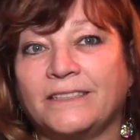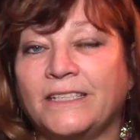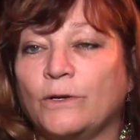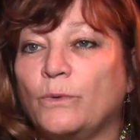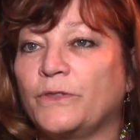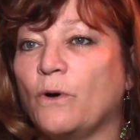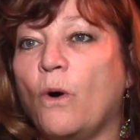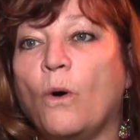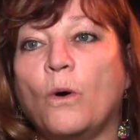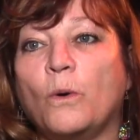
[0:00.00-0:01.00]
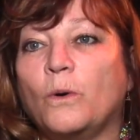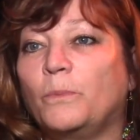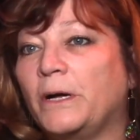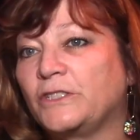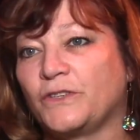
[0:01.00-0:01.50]
deal with a
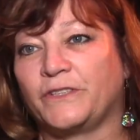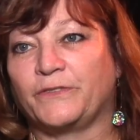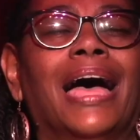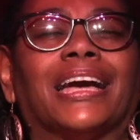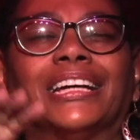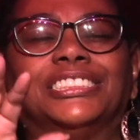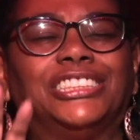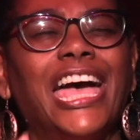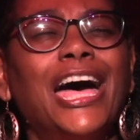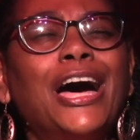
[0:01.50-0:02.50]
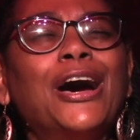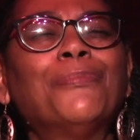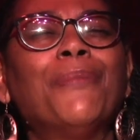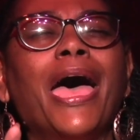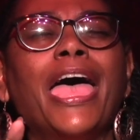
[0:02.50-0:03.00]
whole bunch of different array of
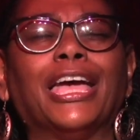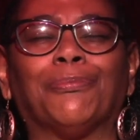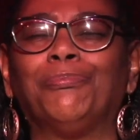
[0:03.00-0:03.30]
things that